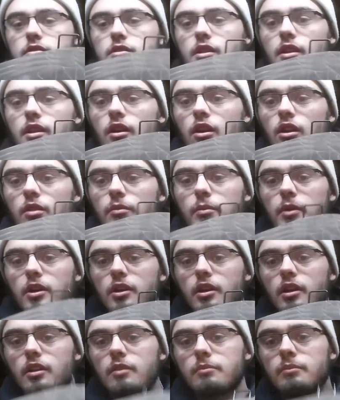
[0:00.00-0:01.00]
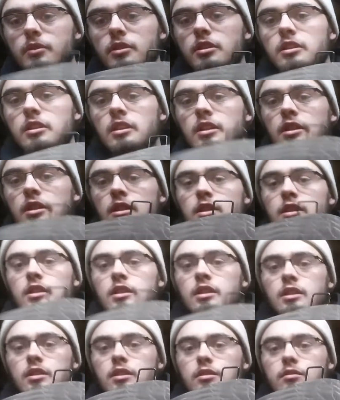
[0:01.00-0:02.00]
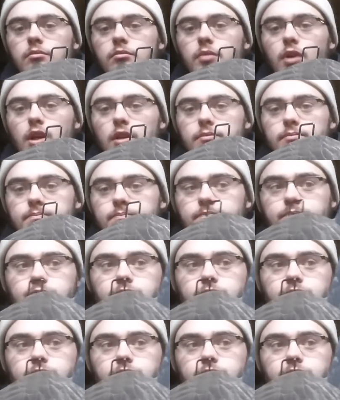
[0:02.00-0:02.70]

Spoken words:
see all the mud on them. But